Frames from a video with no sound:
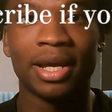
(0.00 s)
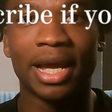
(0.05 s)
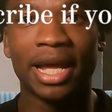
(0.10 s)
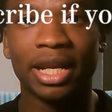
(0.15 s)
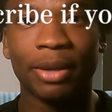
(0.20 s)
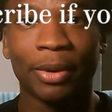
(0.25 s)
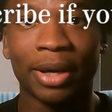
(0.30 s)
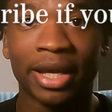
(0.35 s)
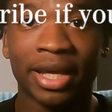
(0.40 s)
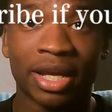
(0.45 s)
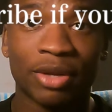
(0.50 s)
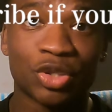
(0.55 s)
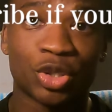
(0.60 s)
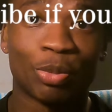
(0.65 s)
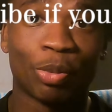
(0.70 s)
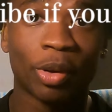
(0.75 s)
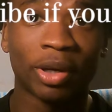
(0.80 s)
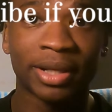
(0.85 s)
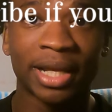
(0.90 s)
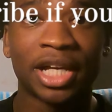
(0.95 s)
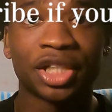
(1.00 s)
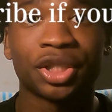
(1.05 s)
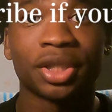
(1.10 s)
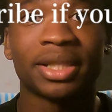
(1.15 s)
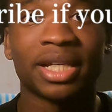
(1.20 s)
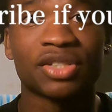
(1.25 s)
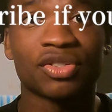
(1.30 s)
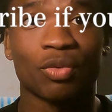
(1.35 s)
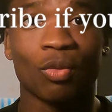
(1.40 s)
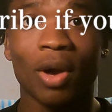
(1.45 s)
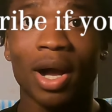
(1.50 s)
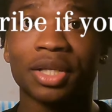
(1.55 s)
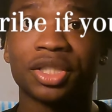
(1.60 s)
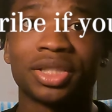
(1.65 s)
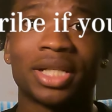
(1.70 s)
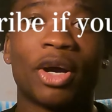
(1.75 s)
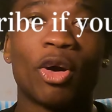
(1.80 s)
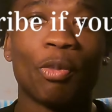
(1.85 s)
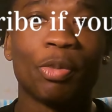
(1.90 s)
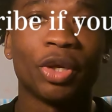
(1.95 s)
Anyway, again, it's your boy Elijah. Thanks for
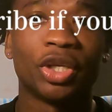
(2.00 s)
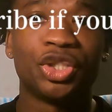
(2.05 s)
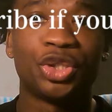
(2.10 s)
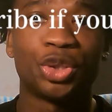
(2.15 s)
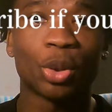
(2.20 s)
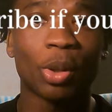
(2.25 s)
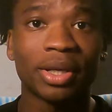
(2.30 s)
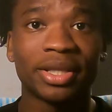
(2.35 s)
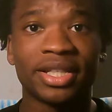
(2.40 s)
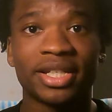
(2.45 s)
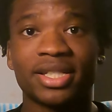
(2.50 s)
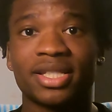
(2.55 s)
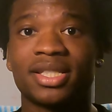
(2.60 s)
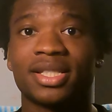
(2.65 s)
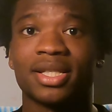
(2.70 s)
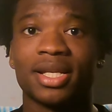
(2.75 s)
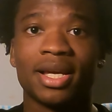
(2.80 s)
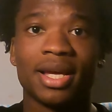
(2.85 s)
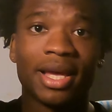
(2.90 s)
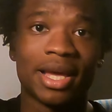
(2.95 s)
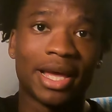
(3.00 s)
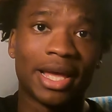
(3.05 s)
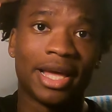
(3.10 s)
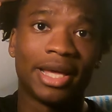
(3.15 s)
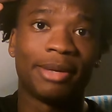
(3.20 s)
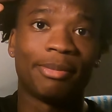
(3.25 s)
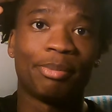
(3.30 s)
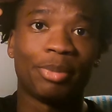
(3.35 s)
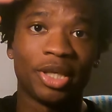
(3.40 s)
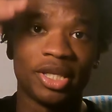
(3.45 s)
watching. I hope you enjoyed this, and